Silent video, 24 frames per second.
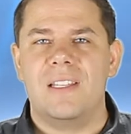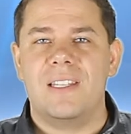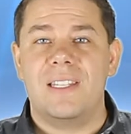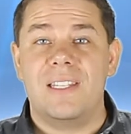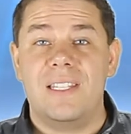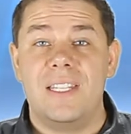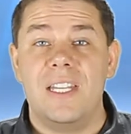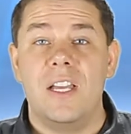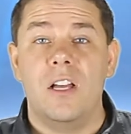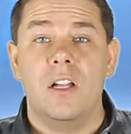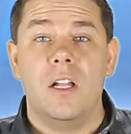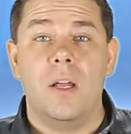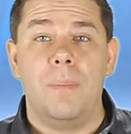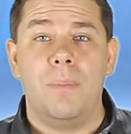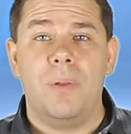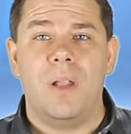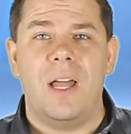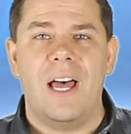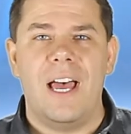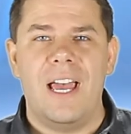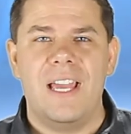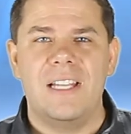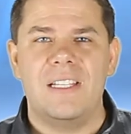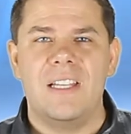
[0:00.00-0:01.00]
still
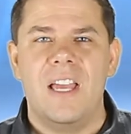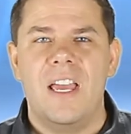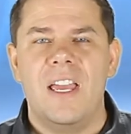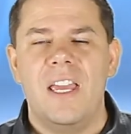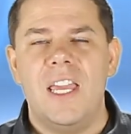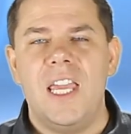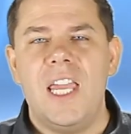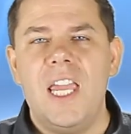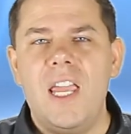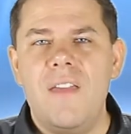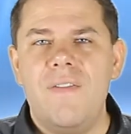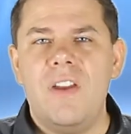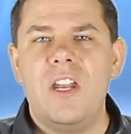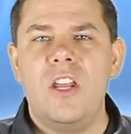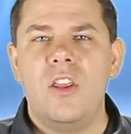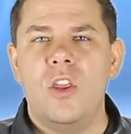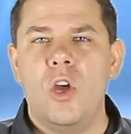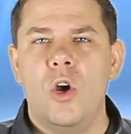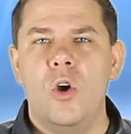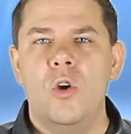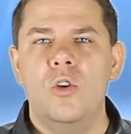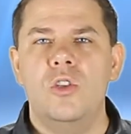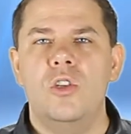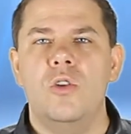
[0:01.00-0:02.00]
applies, even to
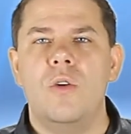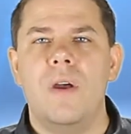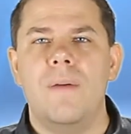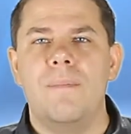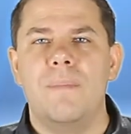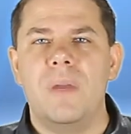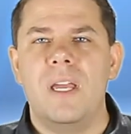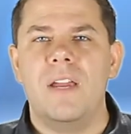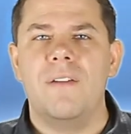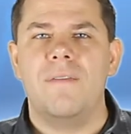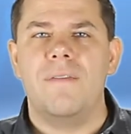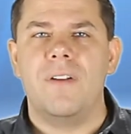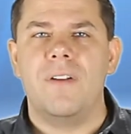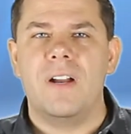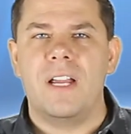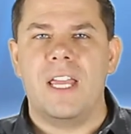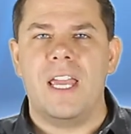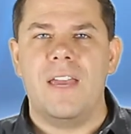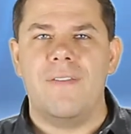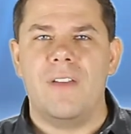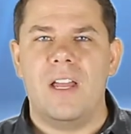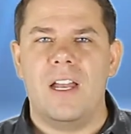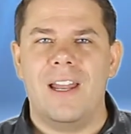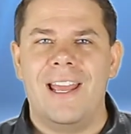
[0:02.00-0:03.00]
those who have been
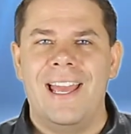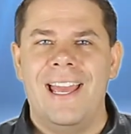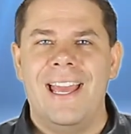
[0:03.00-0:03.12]
forgiven.